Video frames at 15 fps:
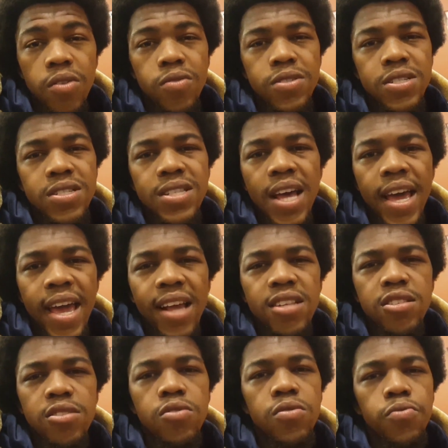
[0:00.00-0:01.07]
Just not
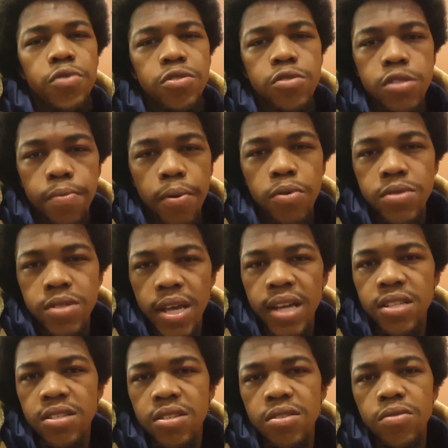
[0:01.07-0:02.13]
executing what you're supposed to
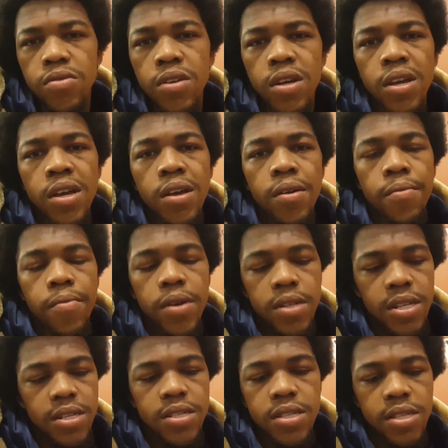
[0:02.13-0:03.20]
execute. But
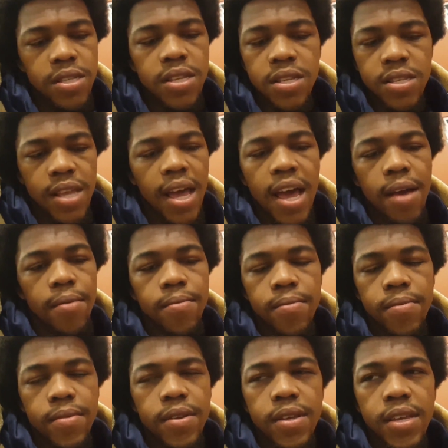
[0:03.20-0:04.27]
this time,
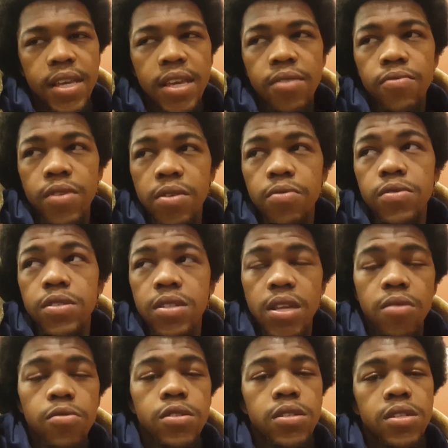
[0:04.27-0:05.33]
it was
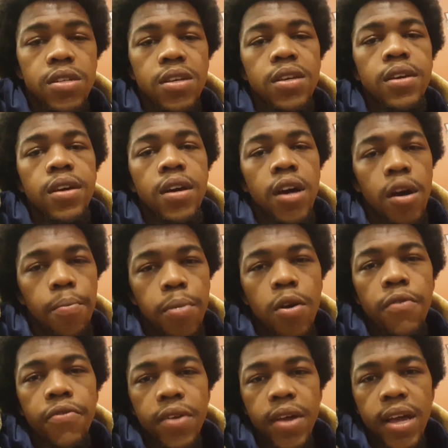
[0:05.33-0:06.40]
a
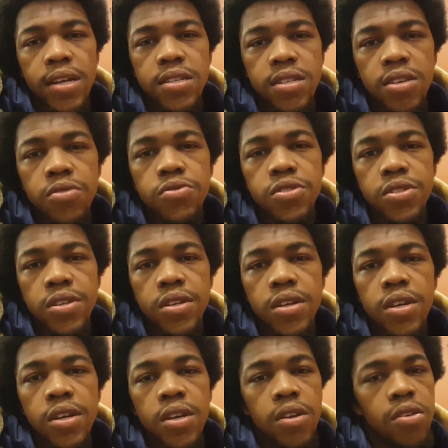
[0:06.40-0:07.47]
perfect execution.
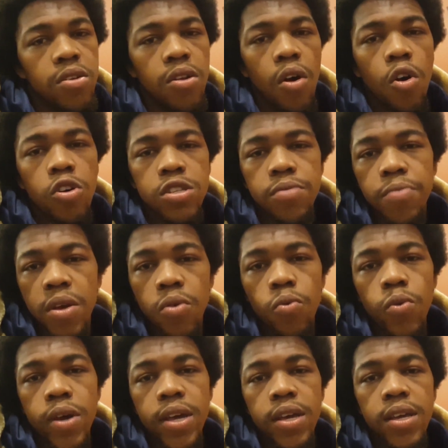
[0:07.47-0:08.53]
The ultimate
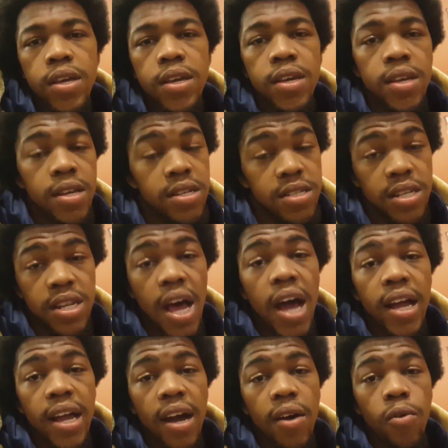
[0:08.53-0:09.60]
win is a
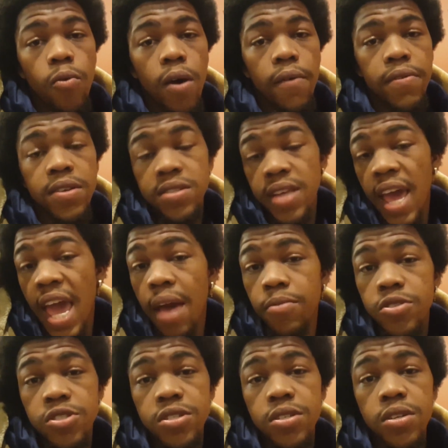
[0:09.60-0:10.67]
knockout, whether it's
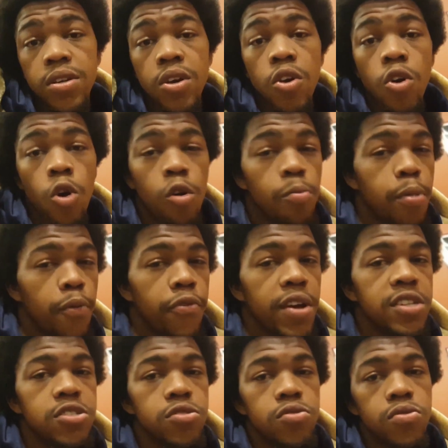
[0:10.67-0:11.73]
amateur or
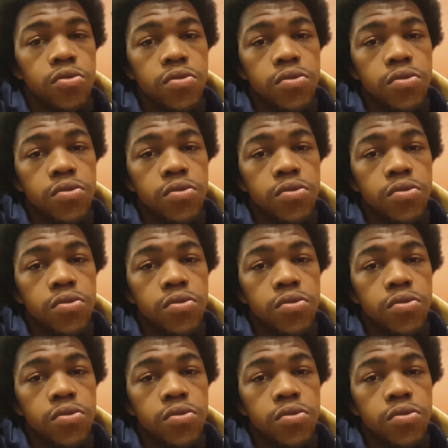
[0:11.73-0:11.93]
professional.